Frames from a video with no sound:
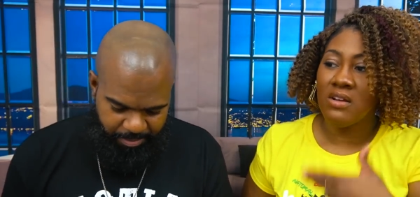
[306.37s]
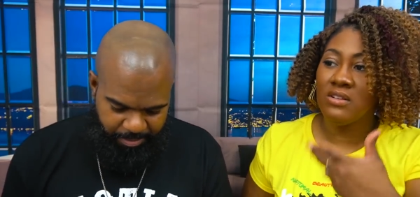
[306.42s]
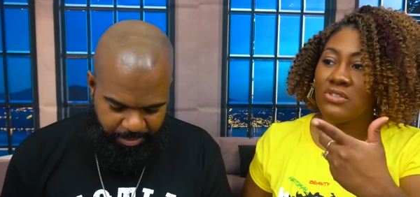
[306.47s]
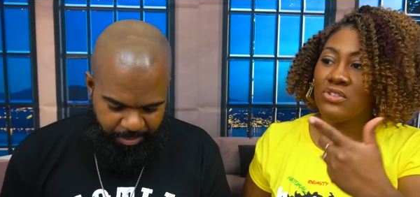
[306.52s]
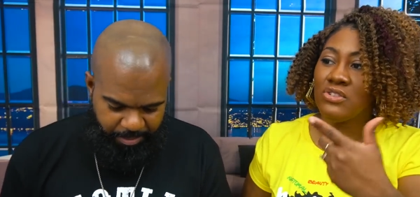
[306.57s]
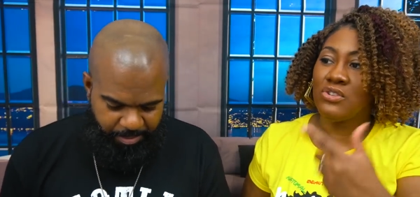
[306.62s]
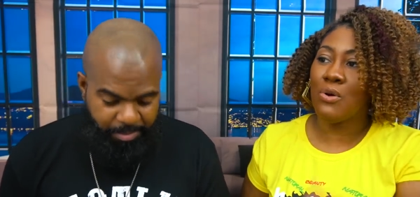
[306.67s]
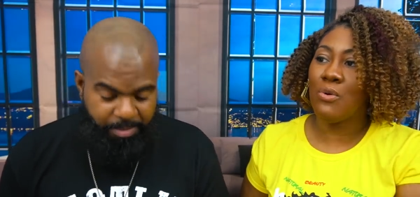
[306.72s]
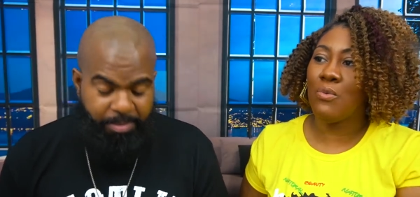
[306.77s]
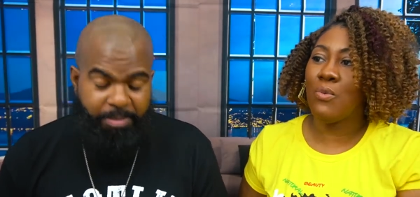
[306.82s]

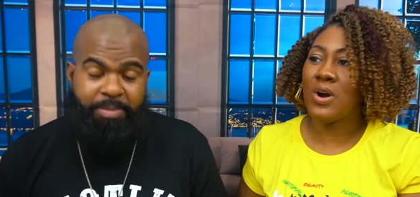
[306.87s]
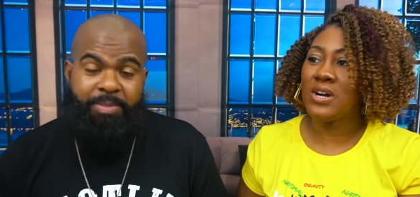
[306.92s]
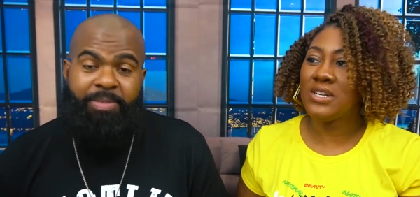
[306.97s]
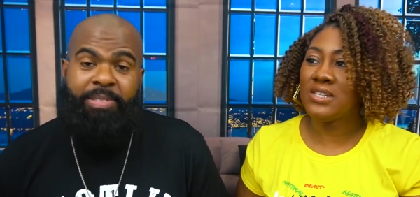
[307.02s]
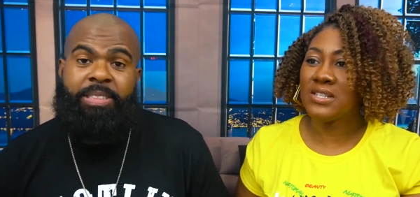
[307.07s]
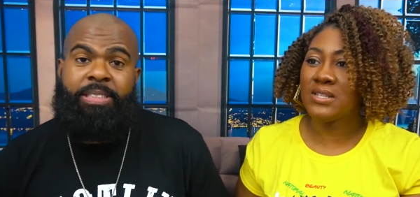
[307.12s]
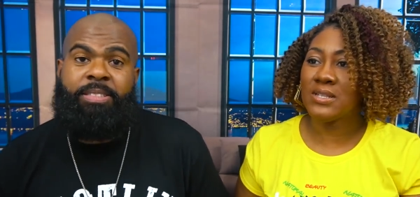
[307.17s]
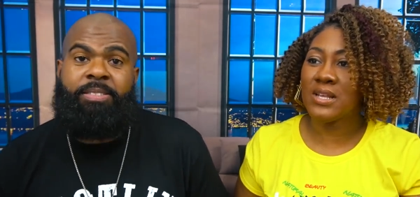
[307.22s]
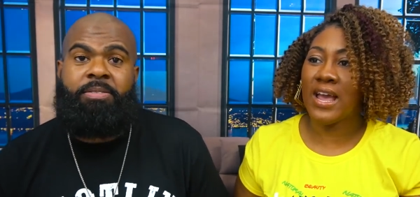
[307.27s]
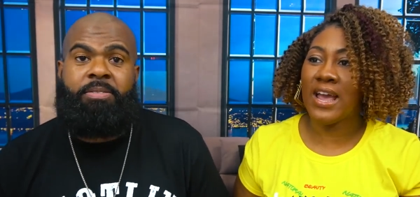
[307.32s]
Speaker 1: So
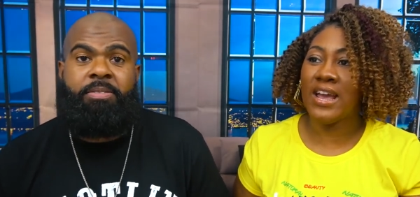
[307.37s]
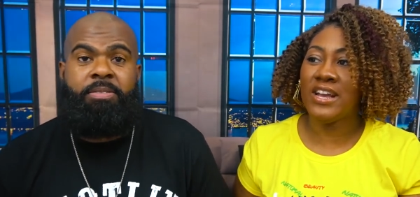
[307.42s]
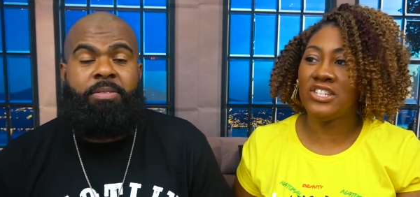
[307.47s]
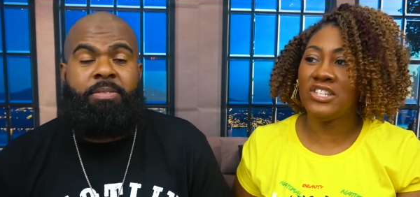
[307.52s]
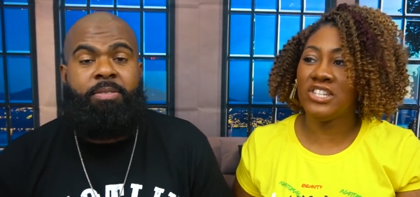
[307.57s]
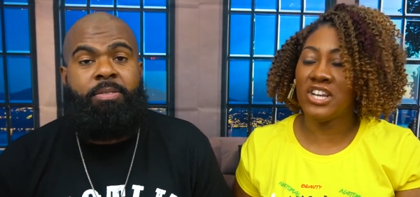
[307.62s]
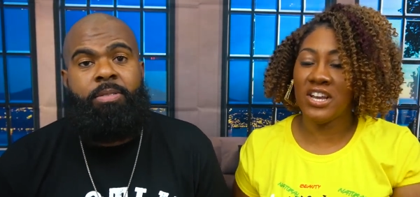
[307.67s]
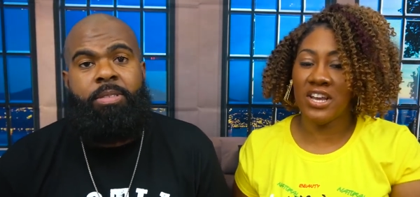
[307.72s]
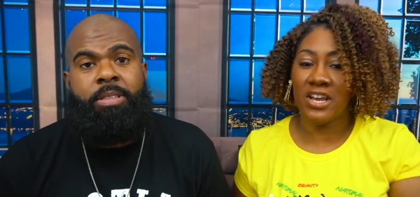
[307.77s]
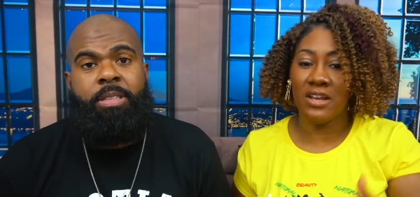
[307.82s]
once
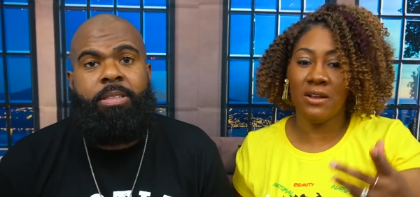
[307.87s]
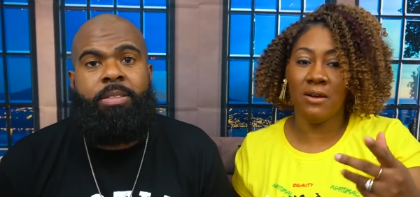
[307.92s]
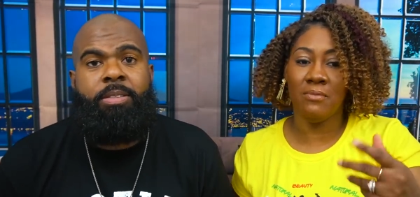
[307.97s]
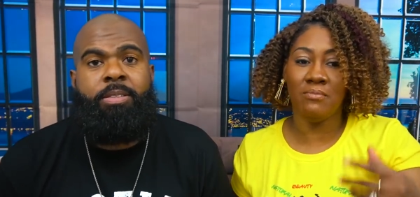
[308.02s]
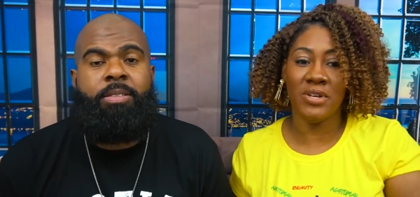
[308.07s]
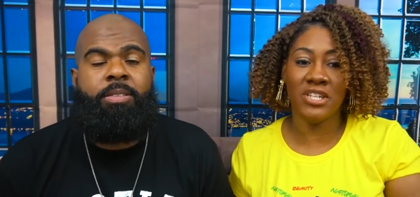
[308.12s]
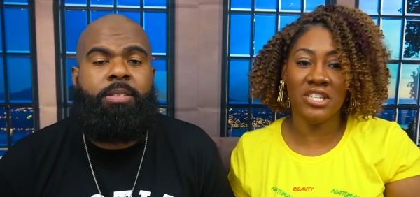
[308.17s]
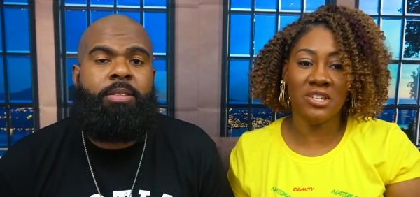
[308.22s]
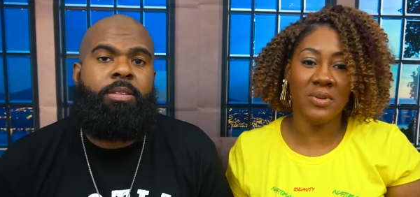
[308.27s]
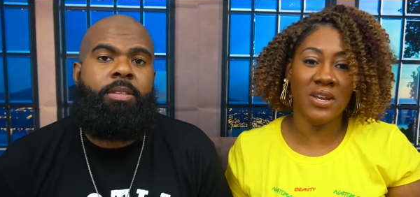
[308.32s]
AJ and
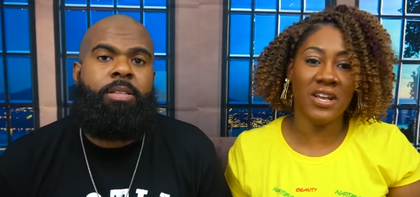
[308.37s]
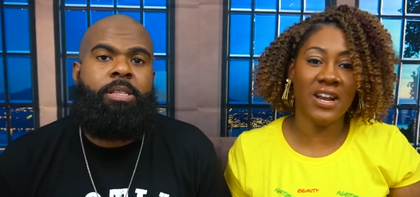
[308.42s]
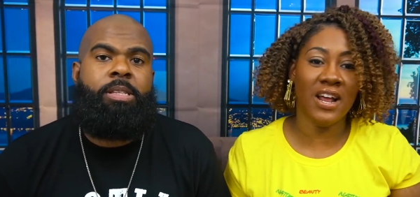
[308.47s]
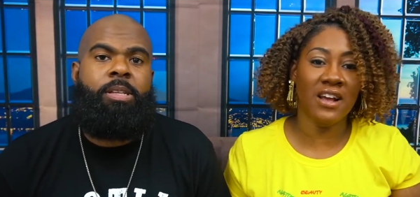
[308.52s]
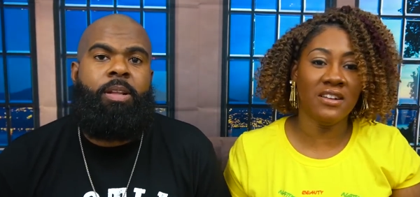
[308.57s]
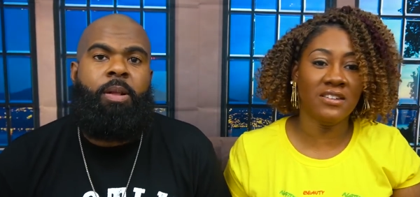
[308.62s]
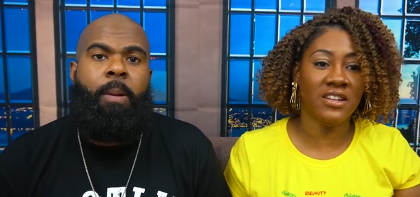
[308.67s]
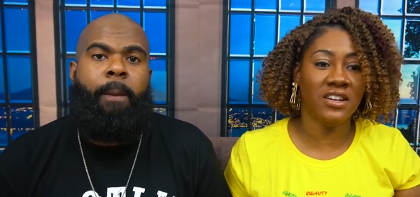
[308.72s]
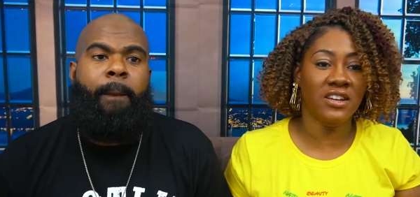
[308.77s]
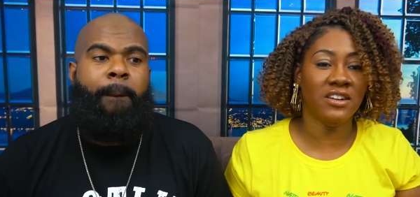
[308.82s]
um, Bishop get
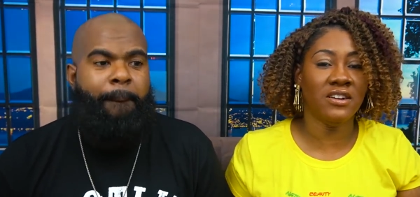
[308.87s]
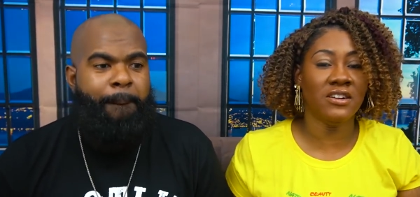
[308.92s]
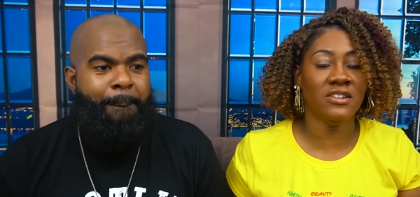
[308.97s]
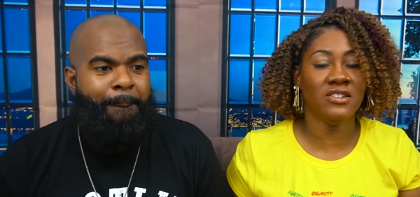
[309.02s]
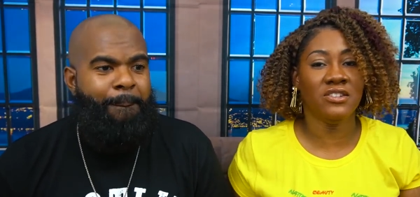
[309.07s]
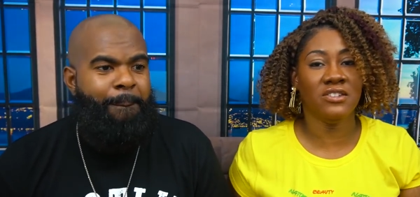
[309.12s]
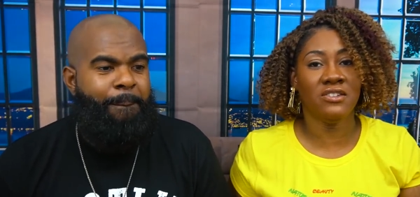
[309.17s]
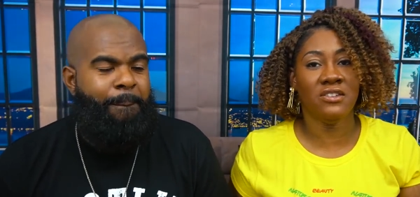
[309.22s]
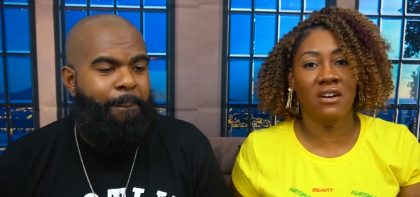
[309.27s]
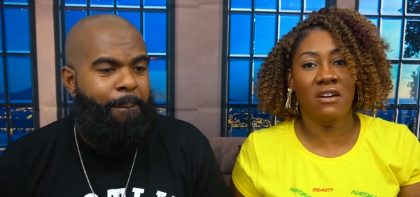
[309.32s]
out there
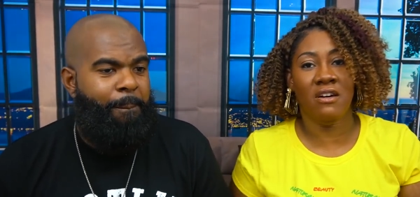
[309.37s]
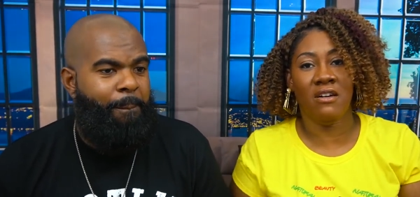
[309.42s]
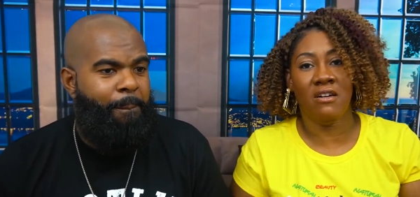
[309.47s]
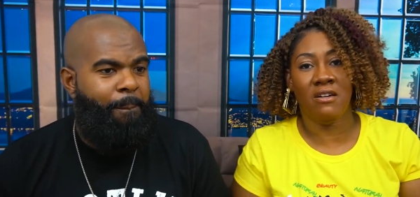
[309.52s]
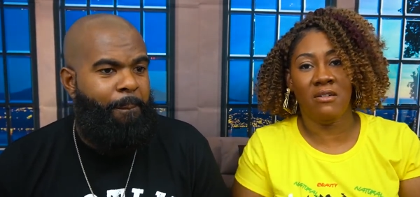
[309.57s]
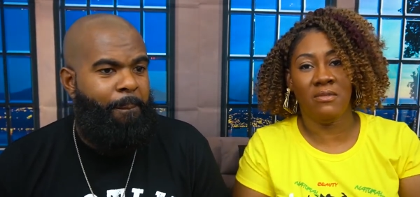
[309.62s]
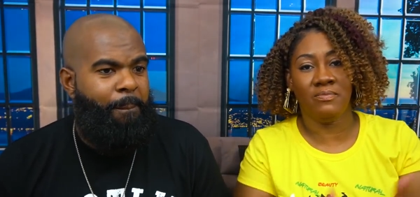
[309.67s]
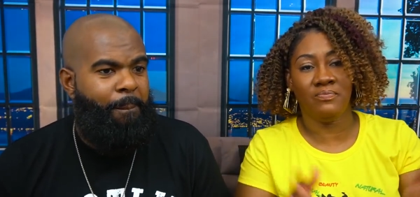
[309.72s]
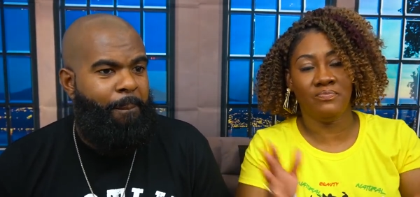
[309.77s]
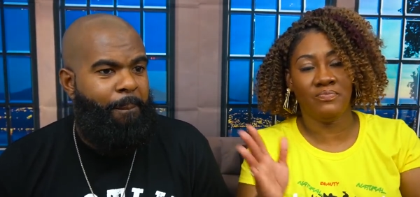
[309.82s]
to the
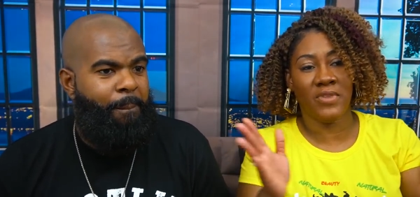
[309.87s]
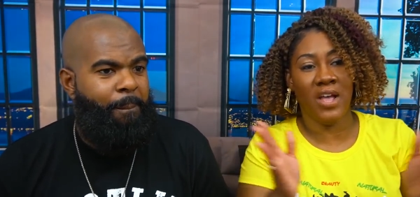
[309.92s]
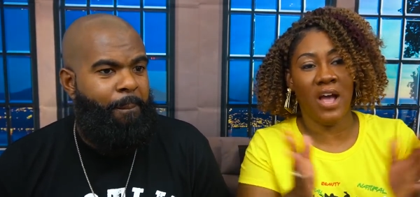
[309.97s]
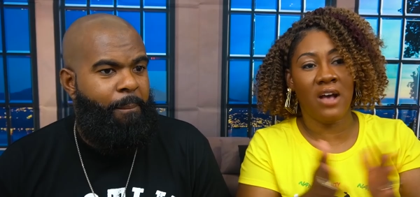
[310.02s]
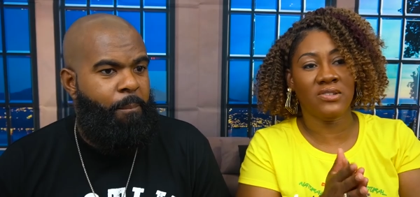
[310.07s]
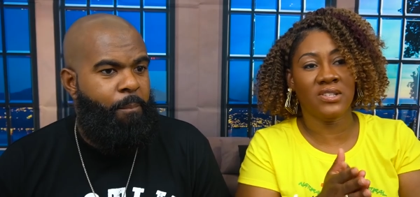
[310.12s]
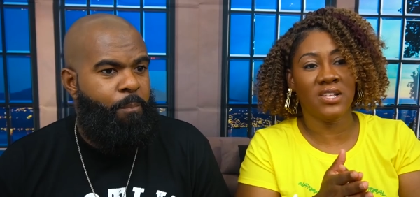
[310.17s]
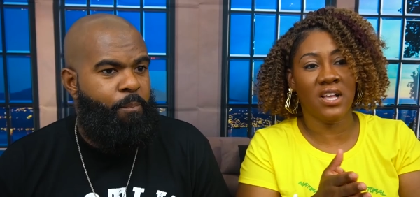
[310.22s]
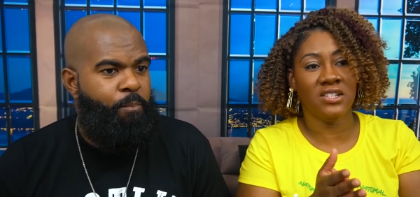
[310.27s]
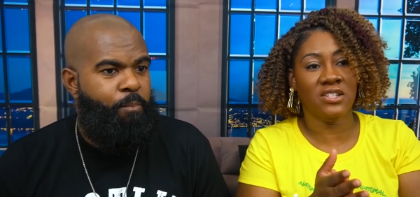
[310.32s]
um
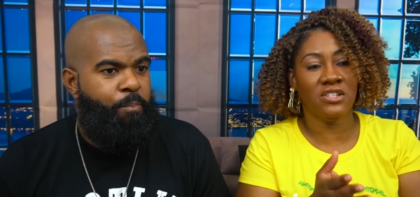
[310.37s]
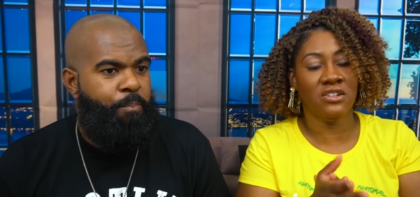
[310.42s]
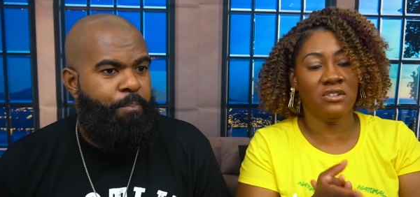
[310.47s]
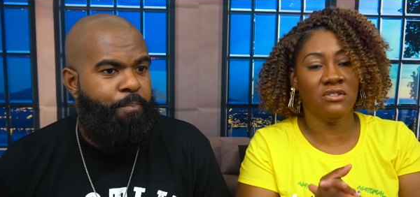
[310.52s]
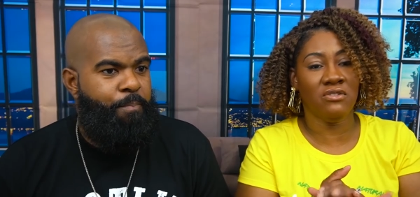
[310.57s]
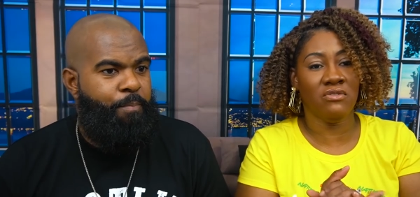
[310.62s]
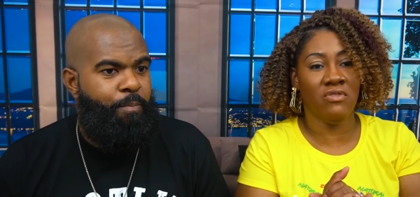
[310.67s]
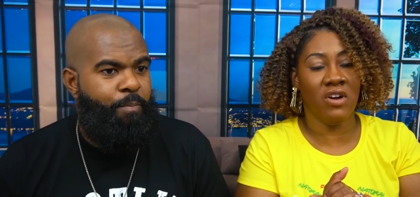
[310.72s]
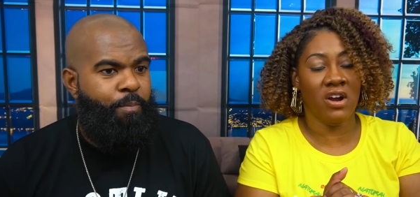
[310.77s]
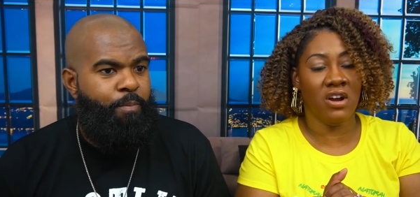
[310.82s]
outside to the
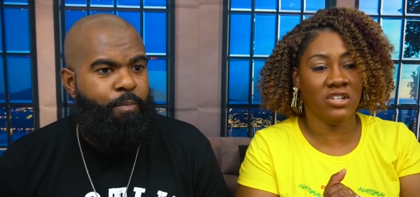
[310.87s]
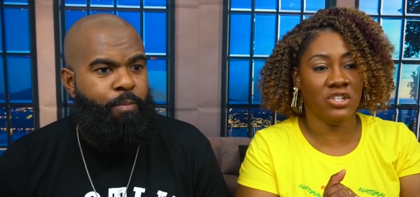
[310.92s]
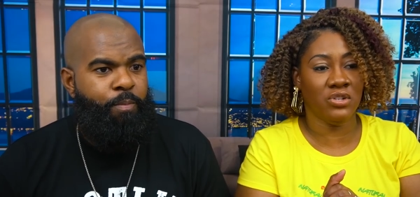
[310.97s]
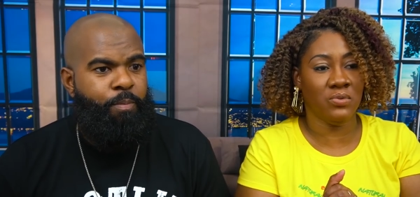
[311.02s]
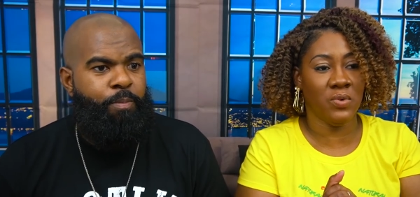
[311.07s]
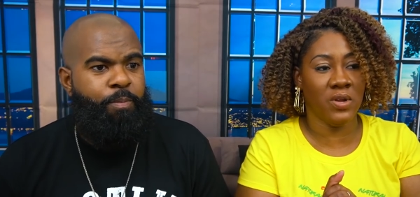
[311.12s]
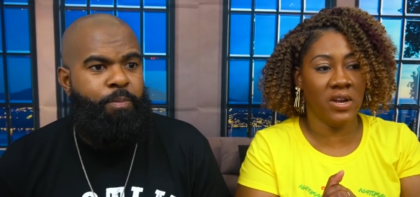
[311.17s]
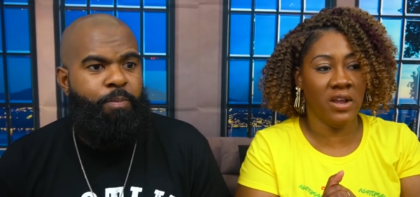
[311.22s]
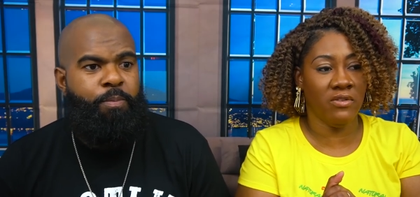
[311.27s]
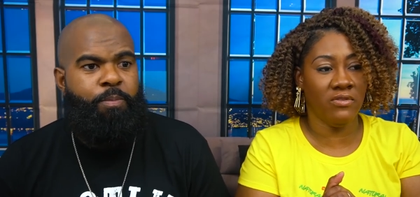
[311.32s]
garage
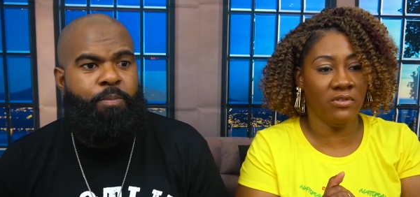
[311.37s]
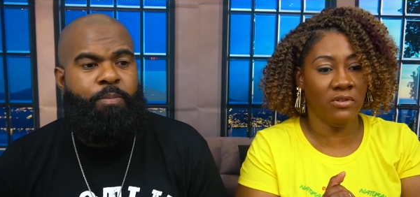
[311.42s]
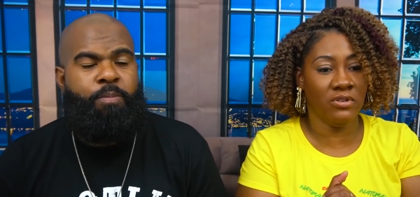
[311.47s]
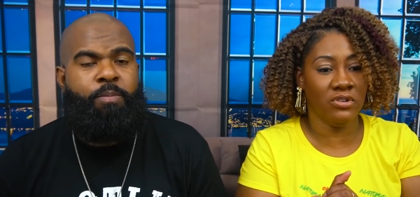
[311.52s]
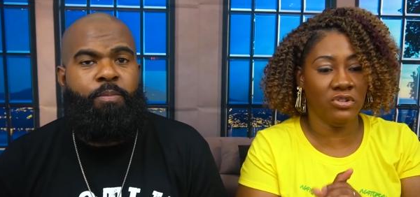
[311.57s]
or whatever,